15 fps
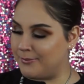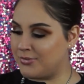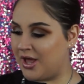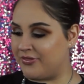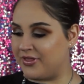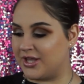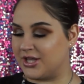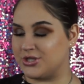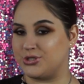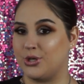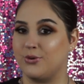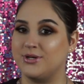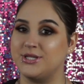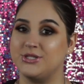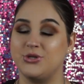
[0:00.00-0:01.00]
I'm not thinking
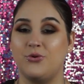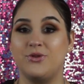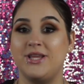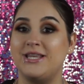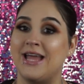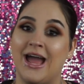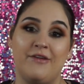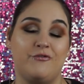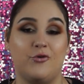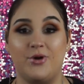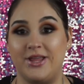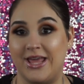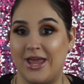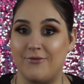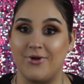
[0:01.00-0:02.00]
so because it's only
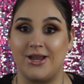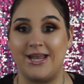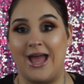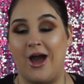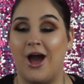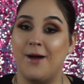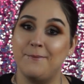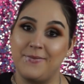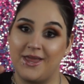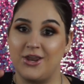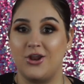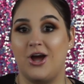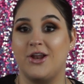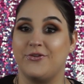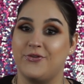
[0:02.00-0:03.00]
9.48 right now. I'm
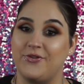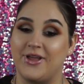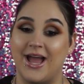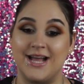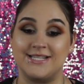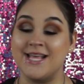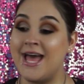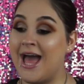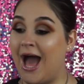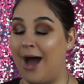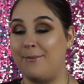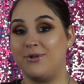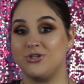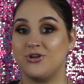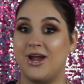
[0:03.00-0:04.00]
being honest with you guys.
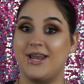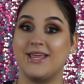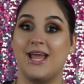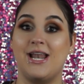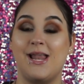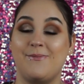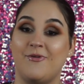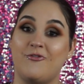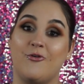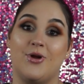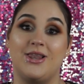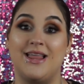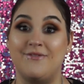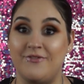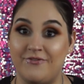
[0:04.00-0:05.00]
I'm going to try to get it up before
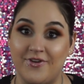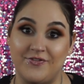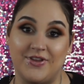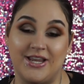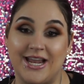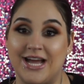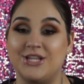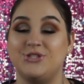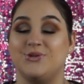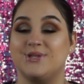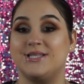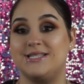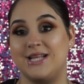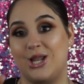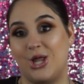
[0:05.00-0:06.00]
11.59 so
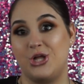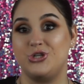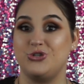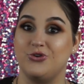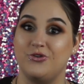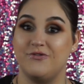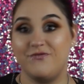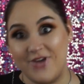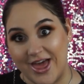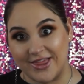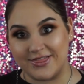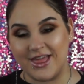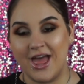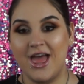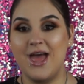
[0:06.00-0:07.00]
it's still on June
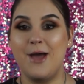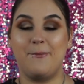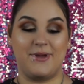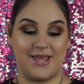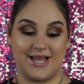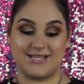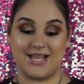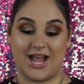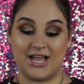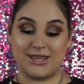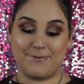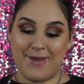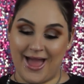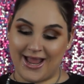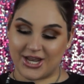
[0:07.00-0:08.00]
5th. But yes, I got
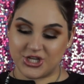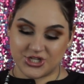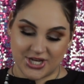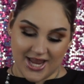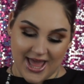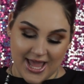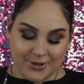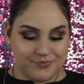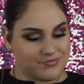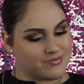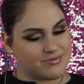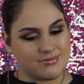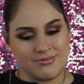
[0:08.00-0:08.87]
the package today.